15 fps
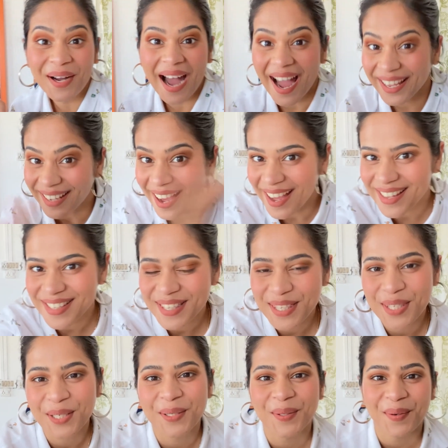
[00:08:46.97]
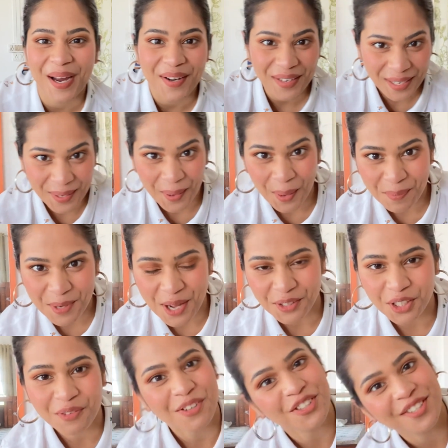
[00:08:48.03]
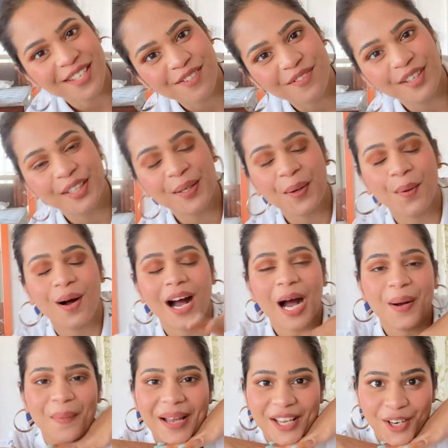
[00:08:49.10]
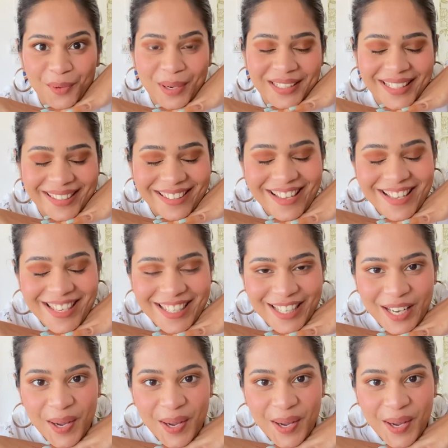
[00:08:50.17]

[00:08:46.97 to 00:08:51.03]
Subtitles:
Hi guys, so I really hope you enjoyed watching this video, how I created this